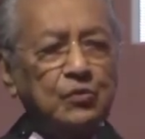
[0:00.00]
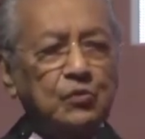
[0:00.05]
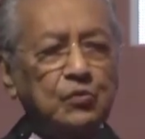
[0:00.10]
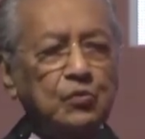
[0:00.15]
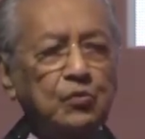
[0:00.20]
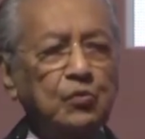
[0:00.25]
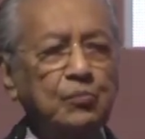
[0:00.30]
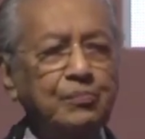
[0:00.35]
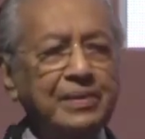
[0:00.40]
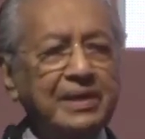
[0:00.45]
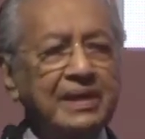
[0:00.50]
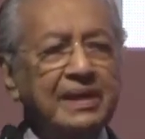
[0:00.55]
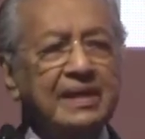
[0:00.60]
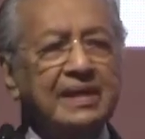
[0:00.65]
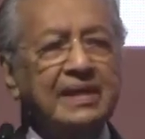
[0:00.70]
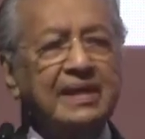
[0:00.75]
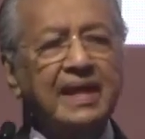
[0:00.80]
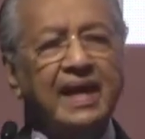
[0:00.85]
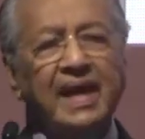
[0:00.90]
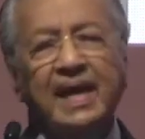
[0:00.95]
to
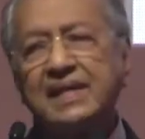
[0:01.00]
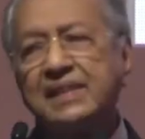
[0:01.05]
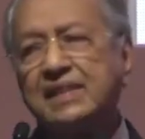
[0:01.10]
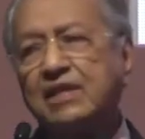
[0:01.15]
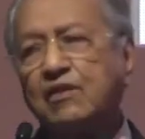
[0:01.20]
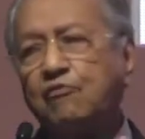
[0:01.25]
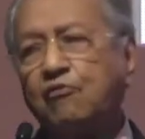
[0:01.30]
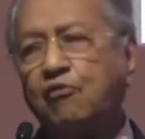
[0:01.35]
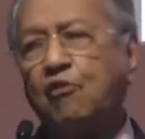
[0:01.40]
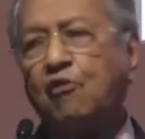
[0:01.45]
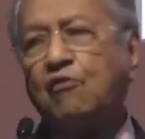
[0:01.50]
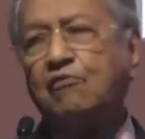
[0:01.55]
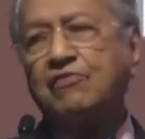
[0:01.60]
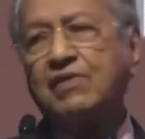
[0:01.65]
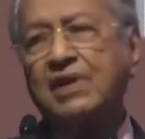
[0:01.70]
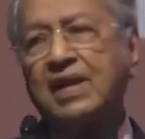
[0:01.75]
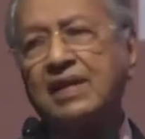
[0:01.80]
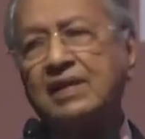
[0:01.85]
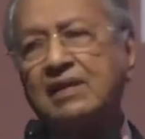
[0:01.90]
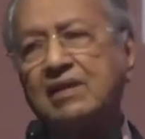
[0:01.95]
be at the
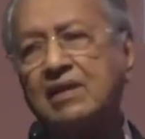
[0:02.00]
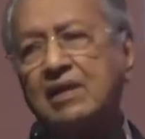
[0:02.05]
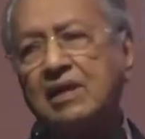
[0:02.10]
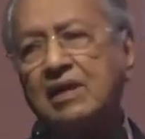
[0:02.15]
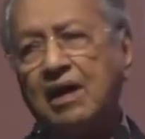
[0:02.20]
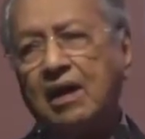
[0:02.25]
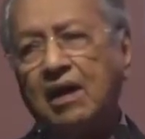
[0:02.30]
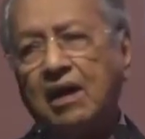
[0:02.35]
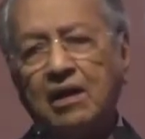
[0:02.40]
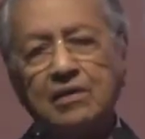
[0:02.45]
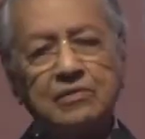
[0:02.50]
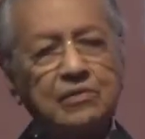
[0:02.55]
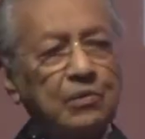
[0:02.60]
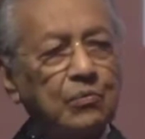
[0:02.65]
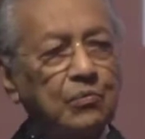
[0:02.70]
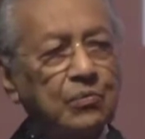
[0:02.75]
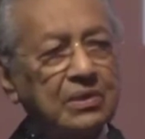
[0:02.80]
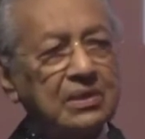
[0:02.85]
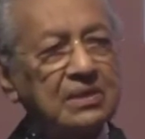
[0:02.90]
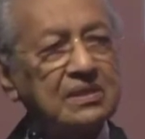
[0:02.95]
forefront of the
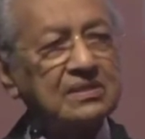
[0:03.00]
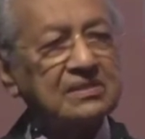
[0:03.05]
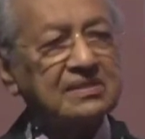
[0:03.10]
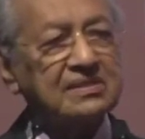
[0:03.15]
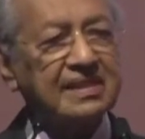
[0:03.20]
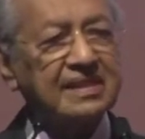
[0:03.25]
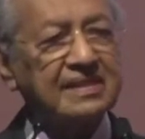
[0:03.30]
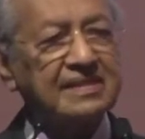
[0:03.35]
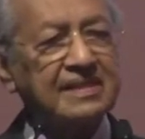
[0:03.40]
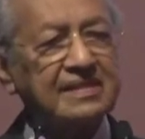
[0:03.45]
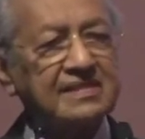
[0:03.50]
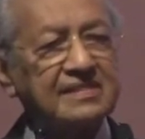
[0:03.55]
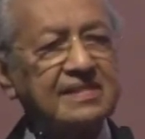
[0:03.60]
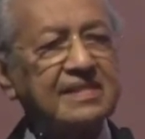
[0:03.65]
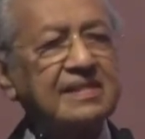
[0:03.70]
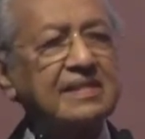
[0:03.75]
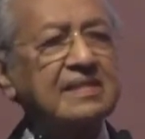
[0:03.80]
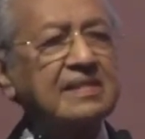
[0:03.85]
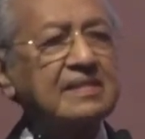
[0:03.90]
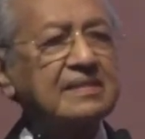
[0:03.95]
world's
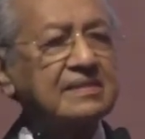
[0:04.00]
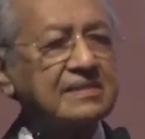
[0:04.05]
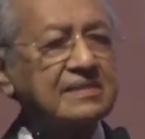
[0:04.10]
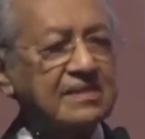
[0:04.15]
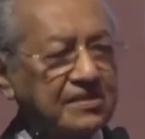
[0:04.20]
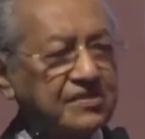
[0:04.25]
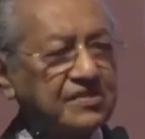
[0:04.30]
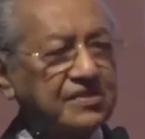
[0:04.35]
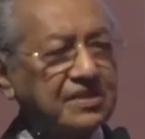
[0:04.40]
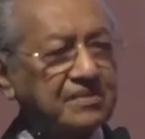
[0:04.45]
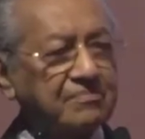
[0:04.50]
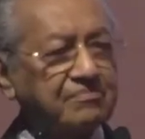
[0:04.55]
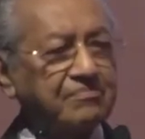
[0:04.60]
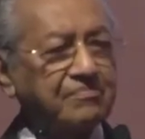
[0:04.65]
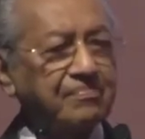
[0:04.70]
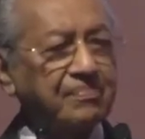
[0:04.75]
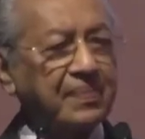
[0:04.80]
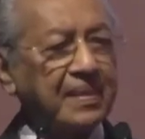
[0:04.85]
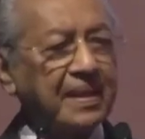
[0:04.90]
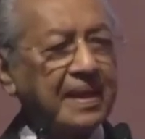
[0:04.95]
statistical system.
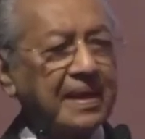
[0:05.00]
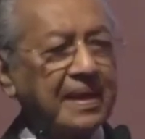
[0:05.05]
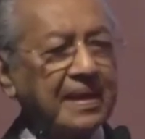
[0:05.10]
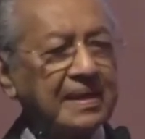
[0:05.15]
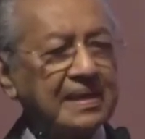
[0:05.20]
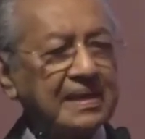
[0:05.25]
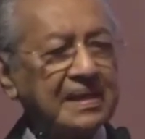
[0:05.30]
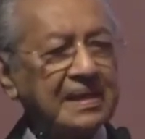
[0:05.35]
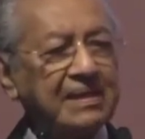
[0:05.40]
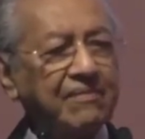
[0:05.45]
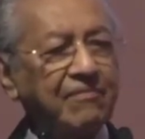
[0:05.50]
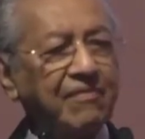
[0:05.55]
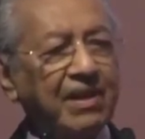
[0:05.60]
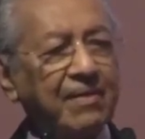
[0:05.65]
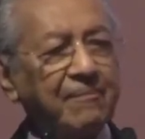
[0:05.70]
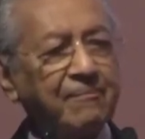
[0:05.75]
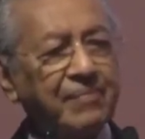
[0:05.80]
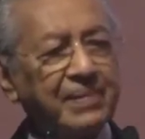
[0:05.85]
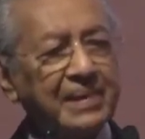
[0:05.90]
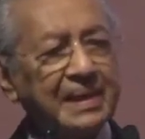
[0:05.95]

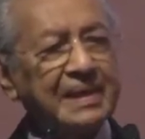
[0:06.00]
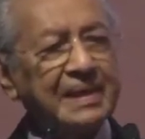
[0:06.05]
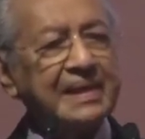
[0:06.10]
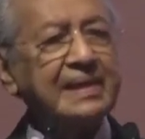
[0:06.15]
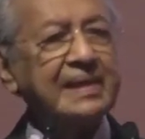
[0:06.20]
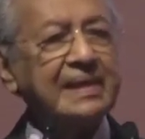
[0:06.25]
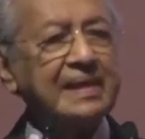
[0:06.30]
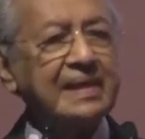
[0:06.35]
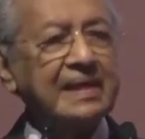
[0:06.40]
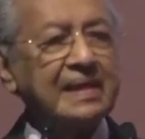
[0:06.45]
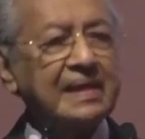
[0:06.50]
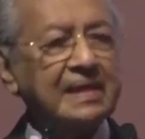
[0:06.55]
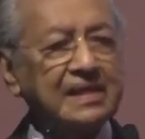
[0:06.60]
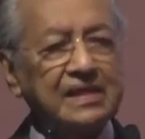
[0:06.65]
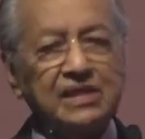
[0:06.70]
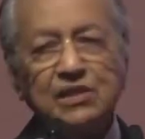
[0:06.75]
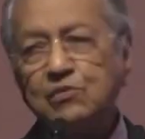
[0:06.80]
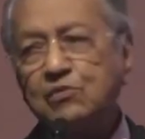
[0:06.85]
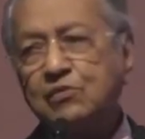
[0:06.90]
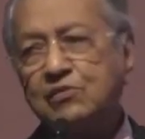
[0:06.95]
Developing
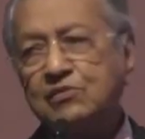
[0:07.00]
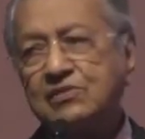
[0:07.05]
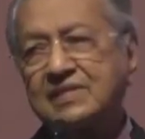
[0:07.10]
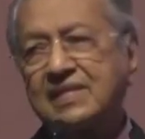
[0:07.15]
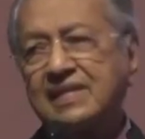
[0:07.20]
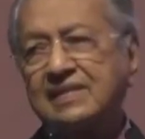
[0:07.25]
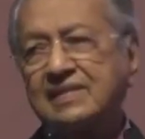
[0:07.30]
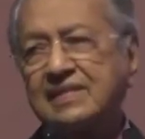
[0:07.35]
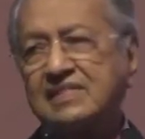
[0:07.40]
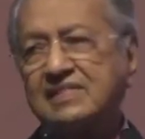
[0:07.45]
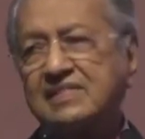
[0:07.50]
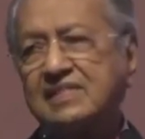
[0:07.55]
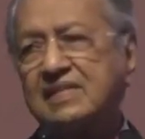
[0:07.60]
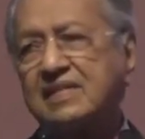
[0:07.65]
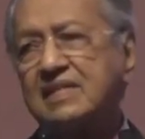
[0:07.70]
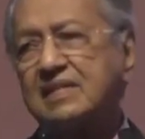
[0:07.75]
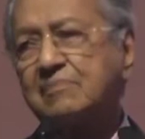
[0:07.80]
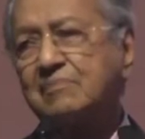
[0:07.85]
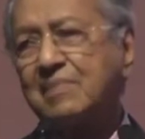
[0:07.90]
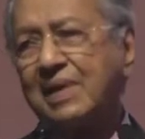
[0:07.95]
new
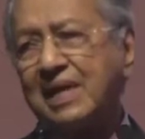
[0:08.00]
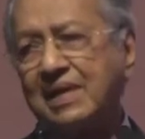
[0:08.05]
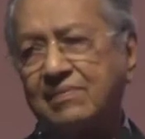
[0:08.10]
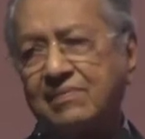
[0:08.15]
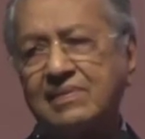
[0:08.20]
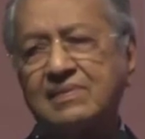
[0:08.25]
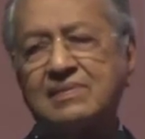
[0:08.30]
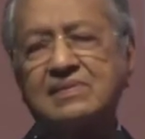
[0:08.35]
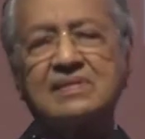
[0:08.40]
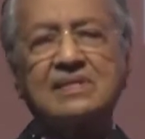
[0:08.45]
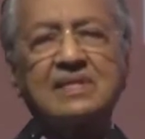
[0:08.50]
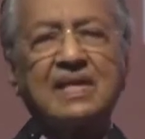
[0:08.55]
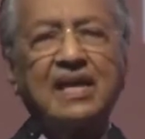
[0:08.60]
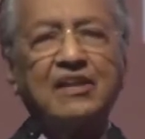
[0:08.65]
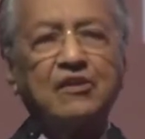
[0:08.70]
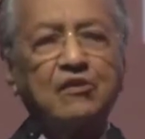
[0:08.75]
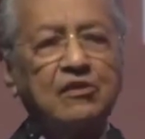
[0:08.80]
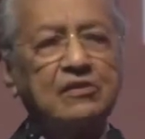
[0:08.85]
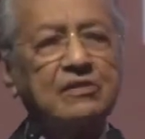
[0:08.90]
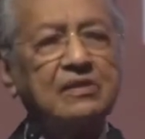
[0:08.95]
statistical methods
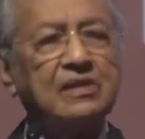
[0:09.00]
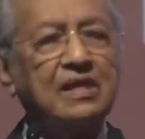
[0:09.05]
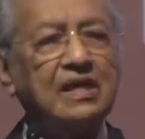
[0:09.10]
cannot